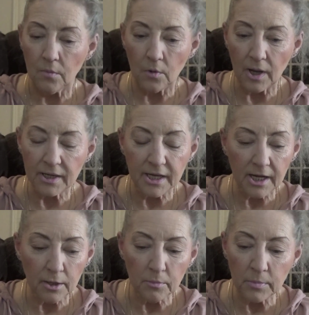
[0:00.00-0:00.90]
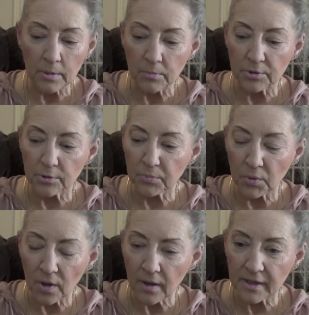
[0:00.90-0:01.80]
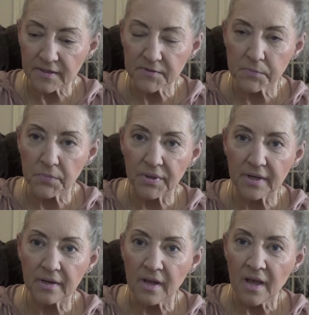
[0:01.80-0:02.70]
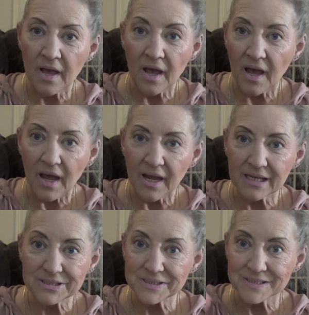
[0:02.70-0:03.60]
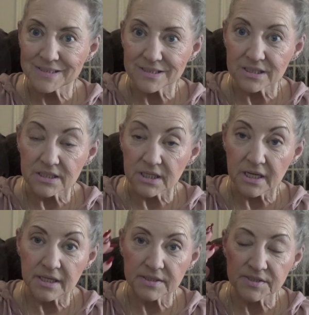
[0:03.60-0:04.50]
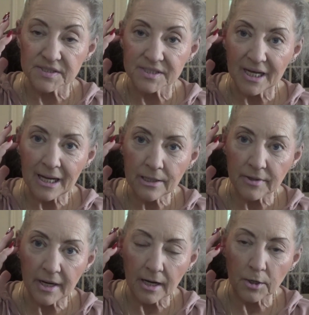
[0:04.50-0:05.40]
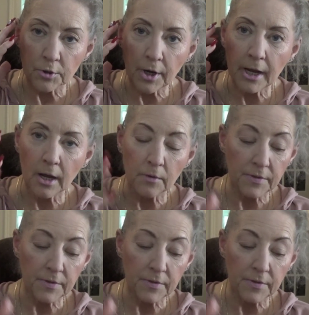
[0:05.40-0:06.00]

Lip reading: I can't remember the price, but it's staggering. I don't know how